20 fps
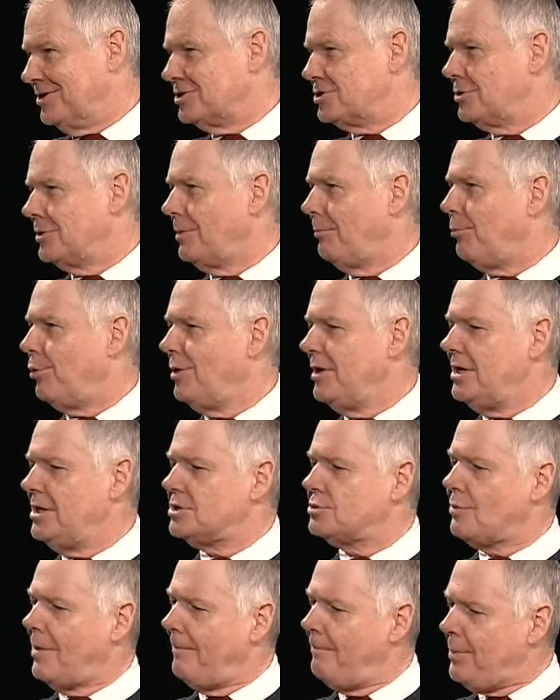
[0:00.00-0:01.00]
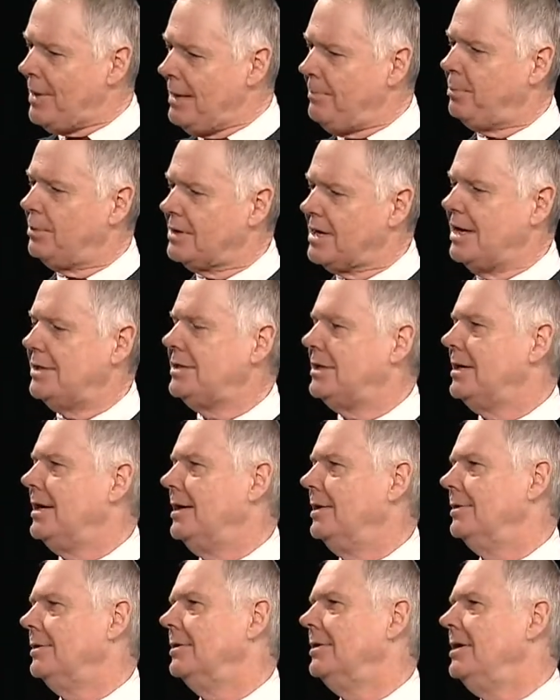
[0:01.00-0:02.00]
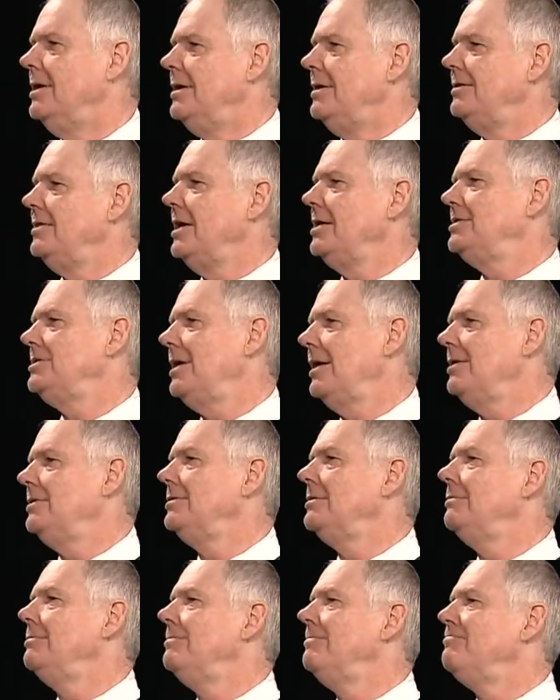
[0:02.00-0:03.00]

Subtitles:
So the point is, when people get together, they tend